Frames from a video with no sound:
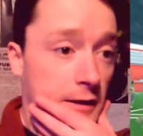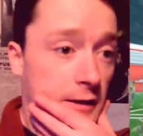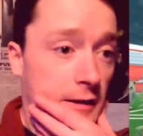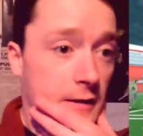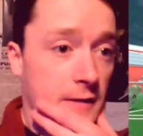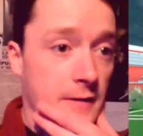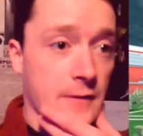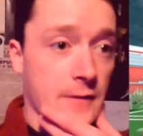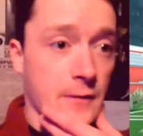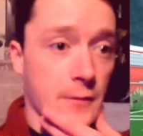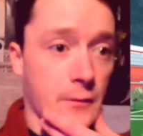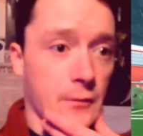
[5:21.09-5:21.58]

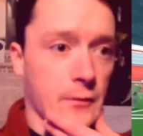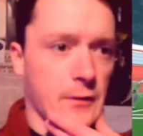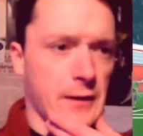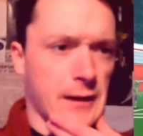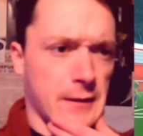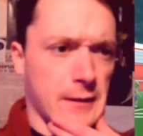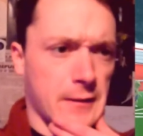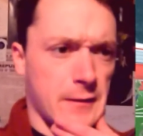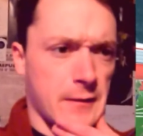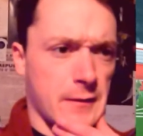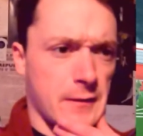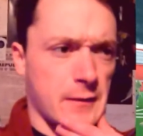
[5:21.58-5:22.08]
so
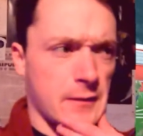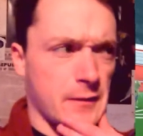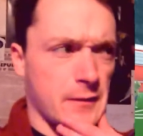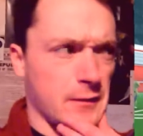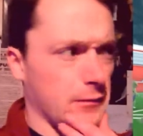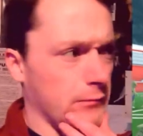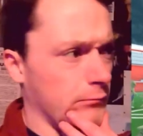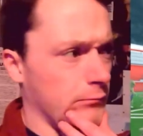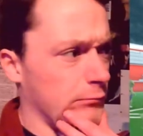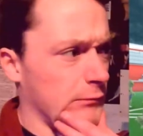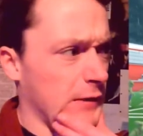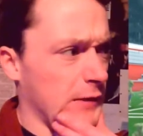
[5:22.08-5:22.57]

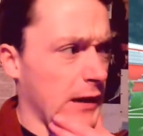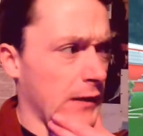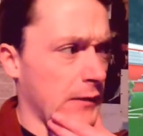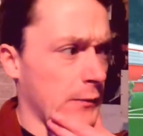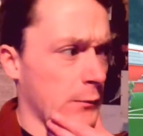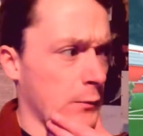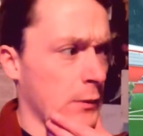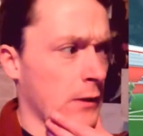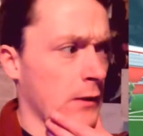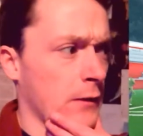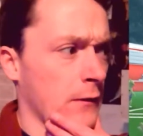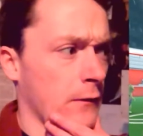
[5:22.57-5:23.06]
that's
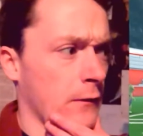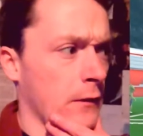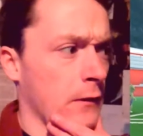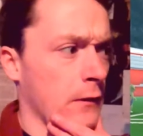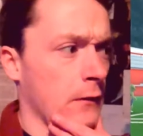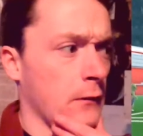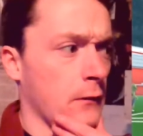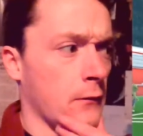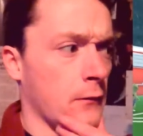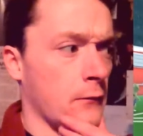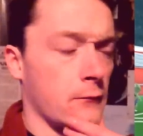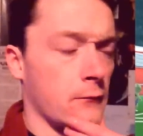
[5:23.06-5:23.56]
next week, I
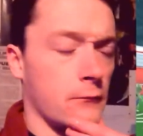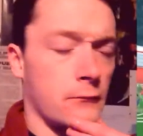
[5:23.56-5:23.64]
think.